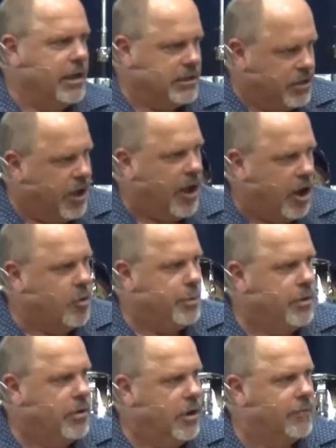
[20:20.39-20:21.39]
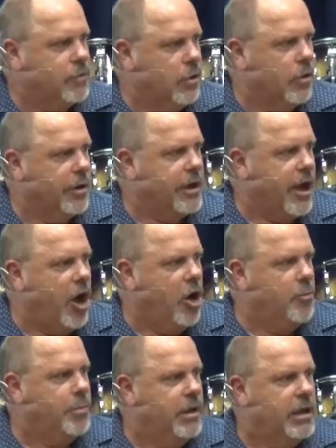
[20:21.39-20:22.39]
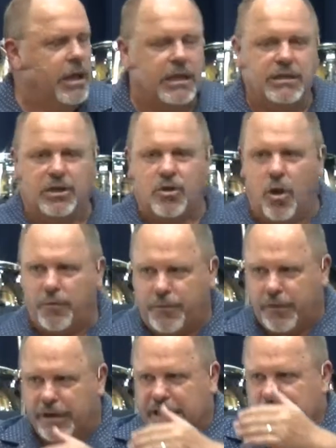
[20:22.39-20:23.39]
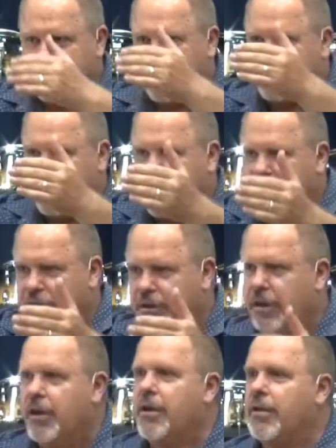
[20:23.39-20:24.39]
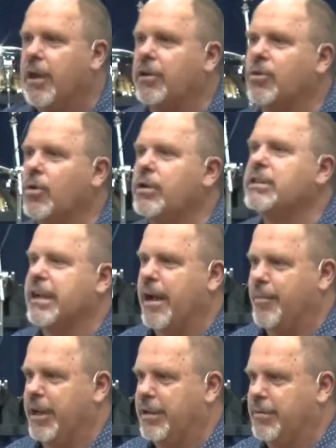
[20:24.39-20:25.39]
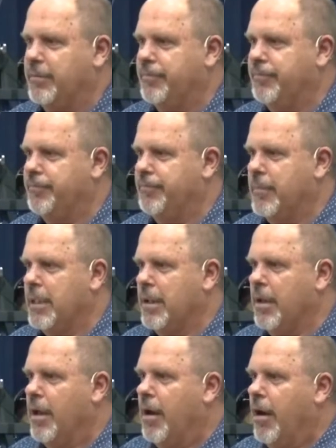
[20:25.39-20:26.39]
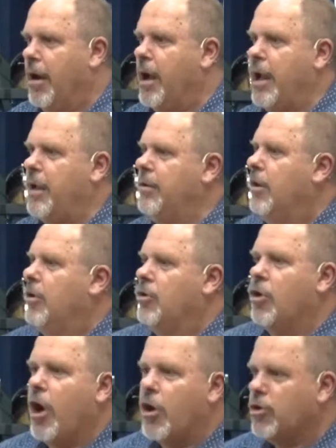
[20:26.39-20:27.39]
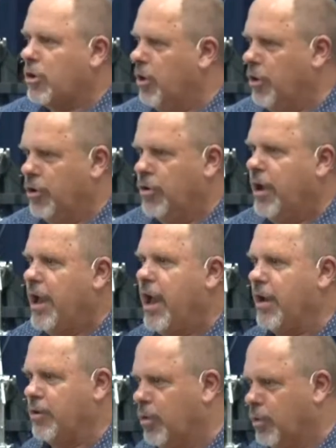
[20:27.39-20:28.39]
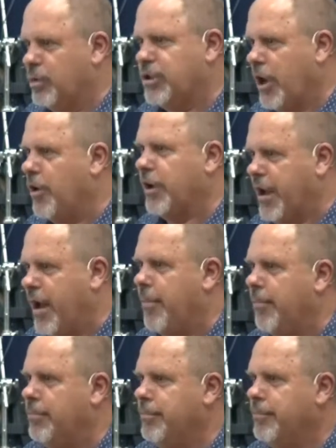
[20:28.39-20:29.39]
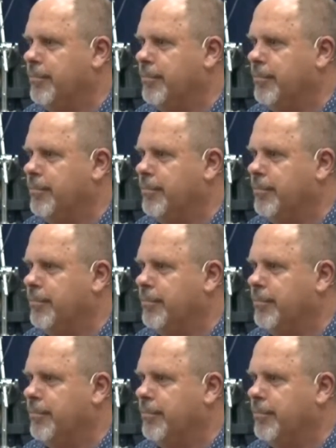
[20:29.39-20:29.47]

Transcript: is the hope of glory. Hope is a confident expectation that good is coming. I had no clue how good was going to come.